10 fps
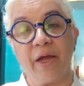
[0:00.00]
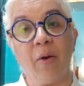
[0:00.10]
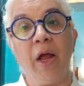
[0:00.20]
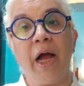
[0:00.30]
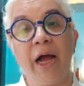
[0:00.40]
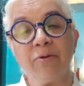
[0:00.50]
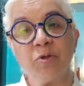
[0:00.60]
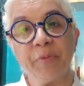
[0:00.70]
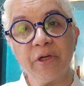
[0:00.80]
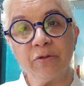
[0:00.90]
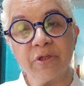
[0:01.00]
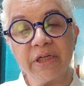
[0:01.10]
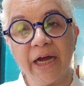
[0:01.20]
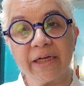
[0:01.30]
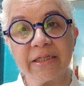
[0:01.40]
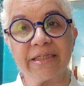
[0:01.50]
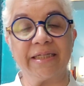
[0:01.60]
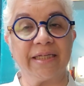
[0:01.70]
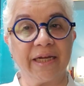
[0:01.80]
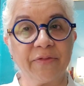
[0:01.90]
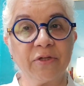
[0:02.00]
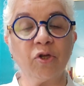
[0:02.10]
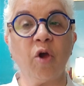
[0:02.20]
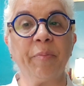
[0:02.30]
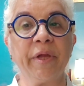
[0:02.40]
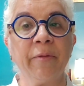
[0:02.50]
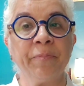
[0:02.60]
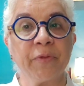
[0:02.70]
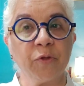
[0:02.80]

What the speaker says: Now, how to build good titles, that's another topic.